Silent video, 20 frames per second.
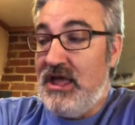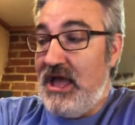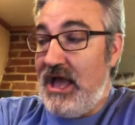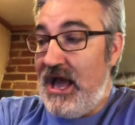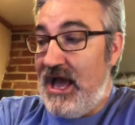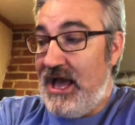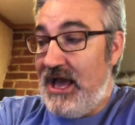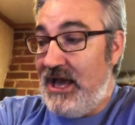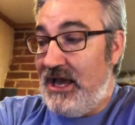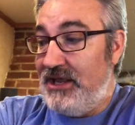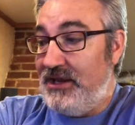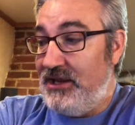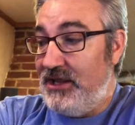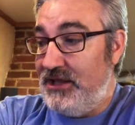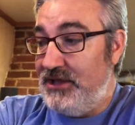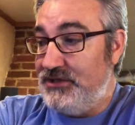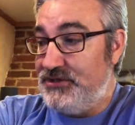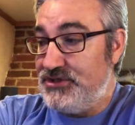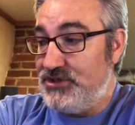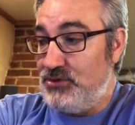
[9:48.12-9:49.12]
and
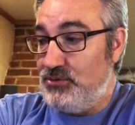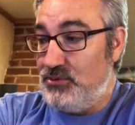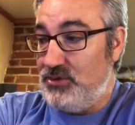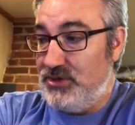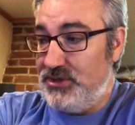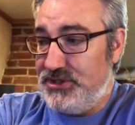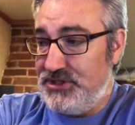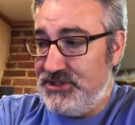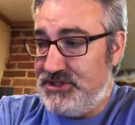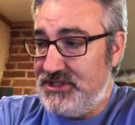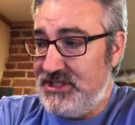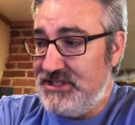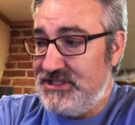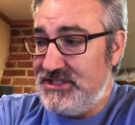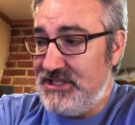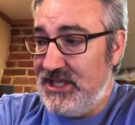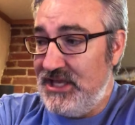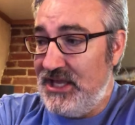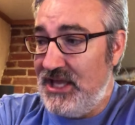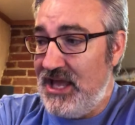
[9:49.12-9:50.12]
it's gorgeous. This
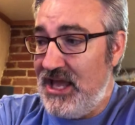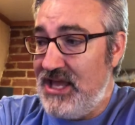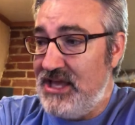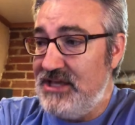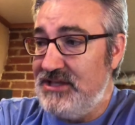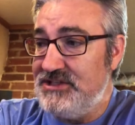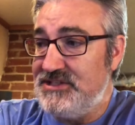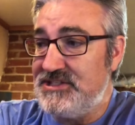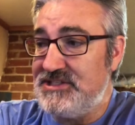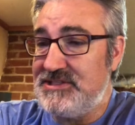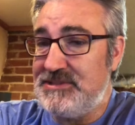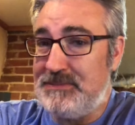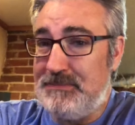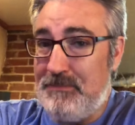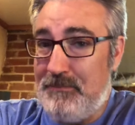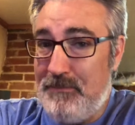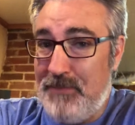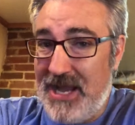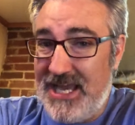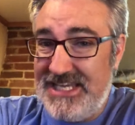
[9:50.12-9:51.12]
thing is
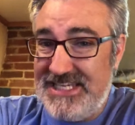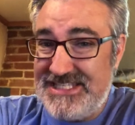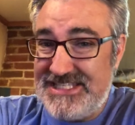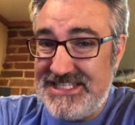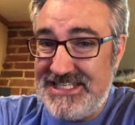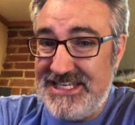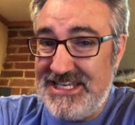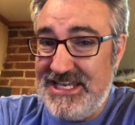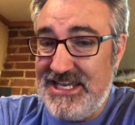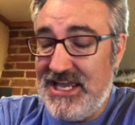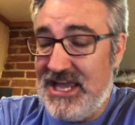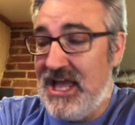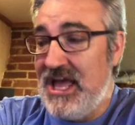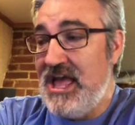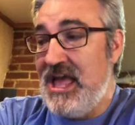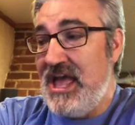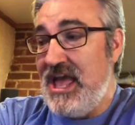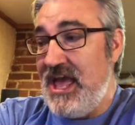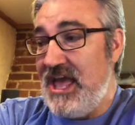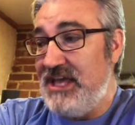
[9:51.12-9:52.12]
spicy.
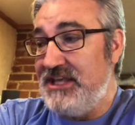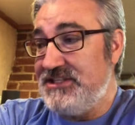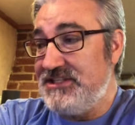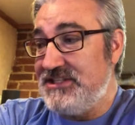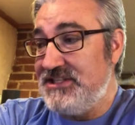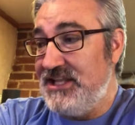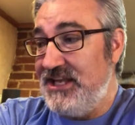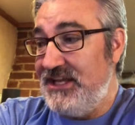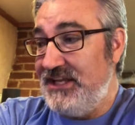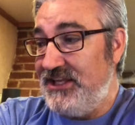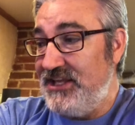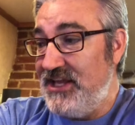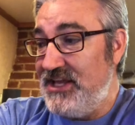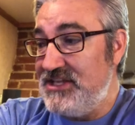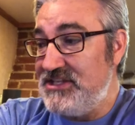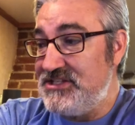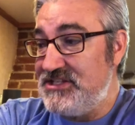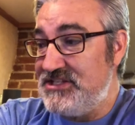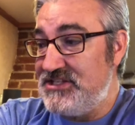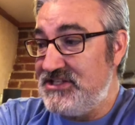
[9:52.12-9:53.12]
It's like
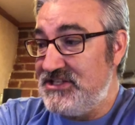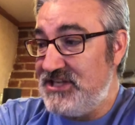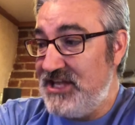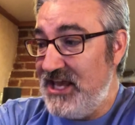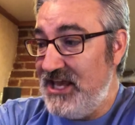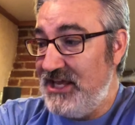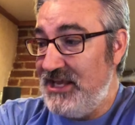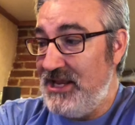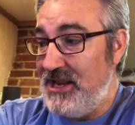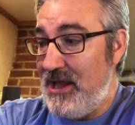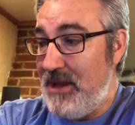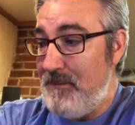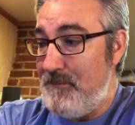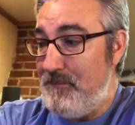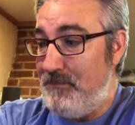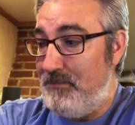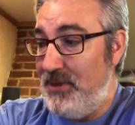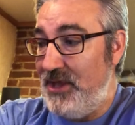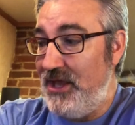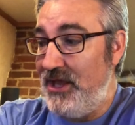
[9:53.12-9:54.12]
taking a
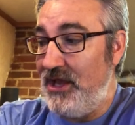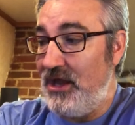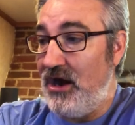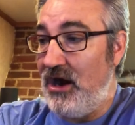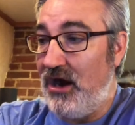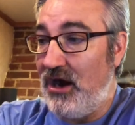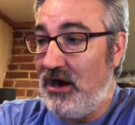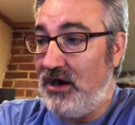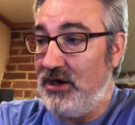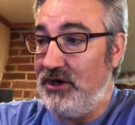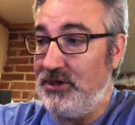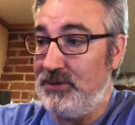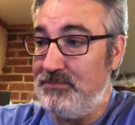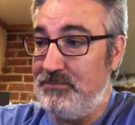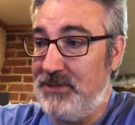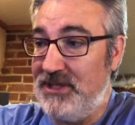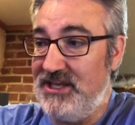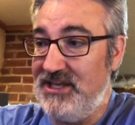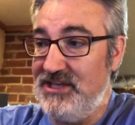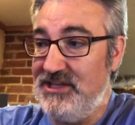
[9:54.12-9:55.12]
big hard
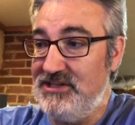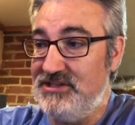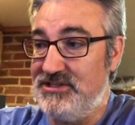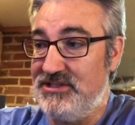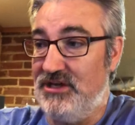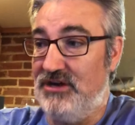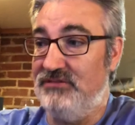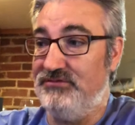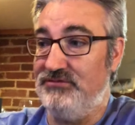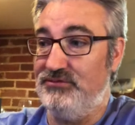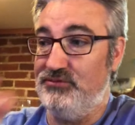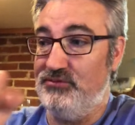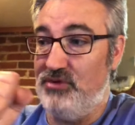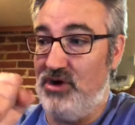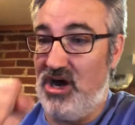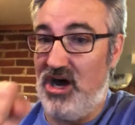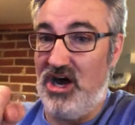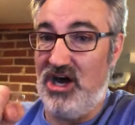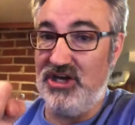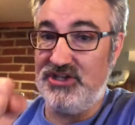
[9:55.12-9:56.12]
piece of
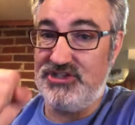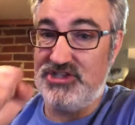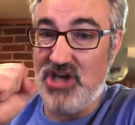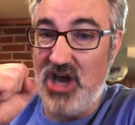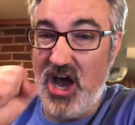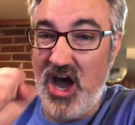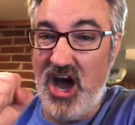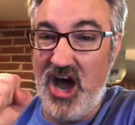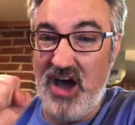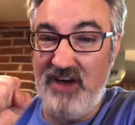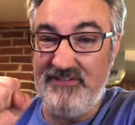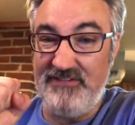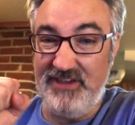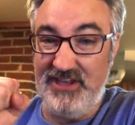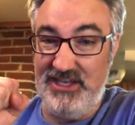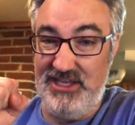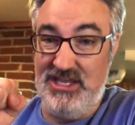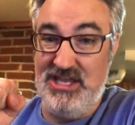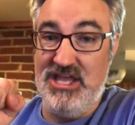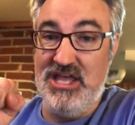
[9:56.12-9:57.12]
raw
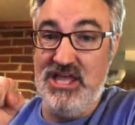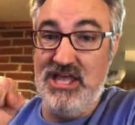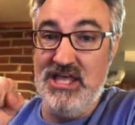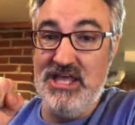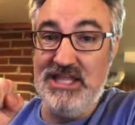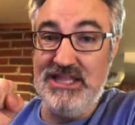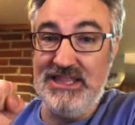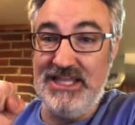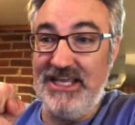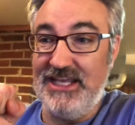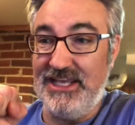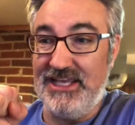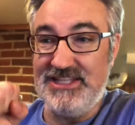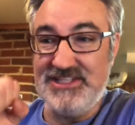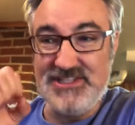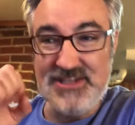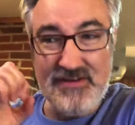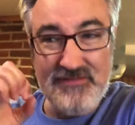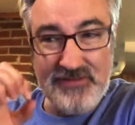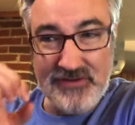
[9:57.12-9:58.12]
toffee. Like,
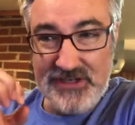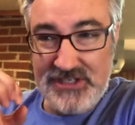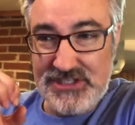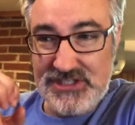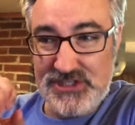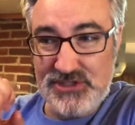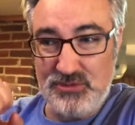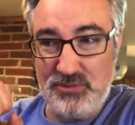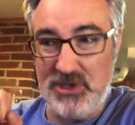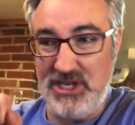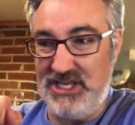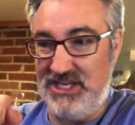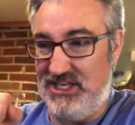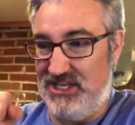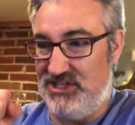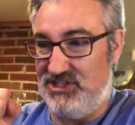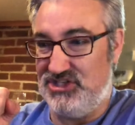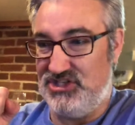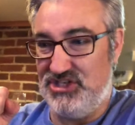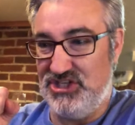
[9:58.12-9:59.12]
it's not very sweet,
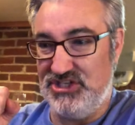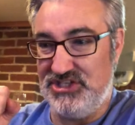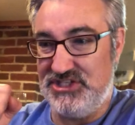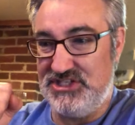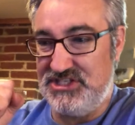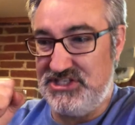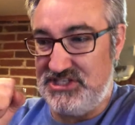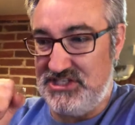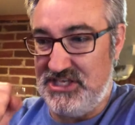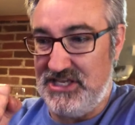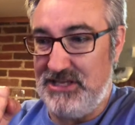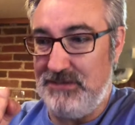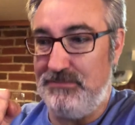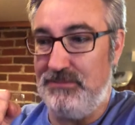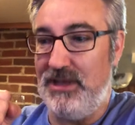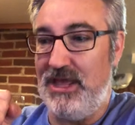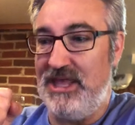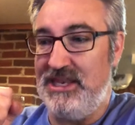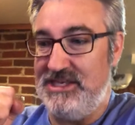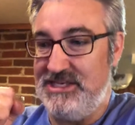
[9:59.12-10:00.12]
it's just deep
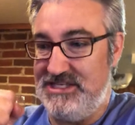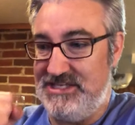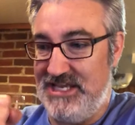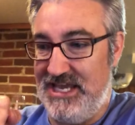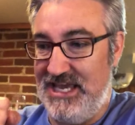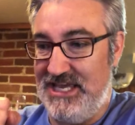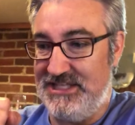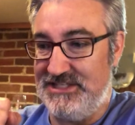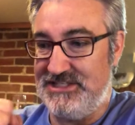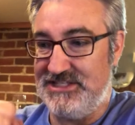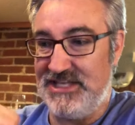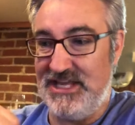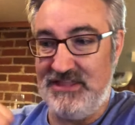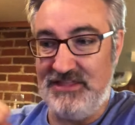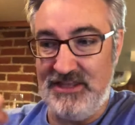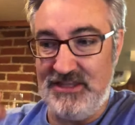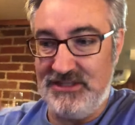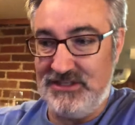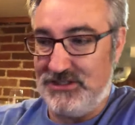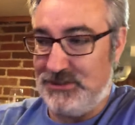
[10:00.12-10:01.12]
and dense, and
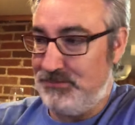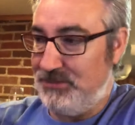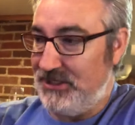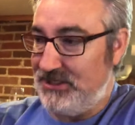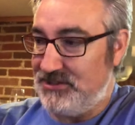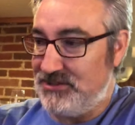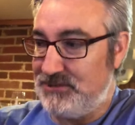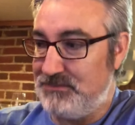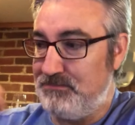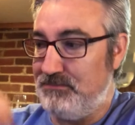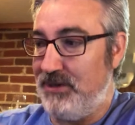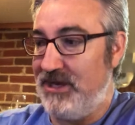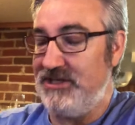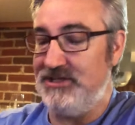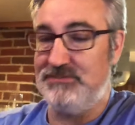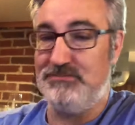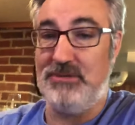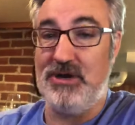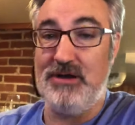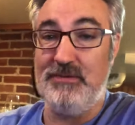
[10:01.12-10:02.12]
then this big spice
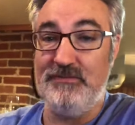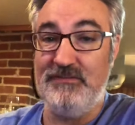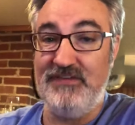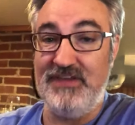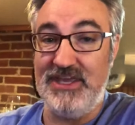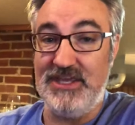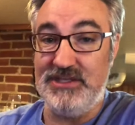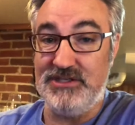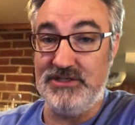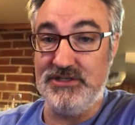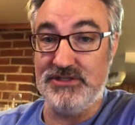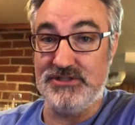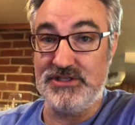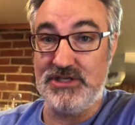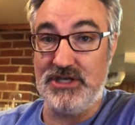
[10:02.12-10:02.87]
bomb of heat just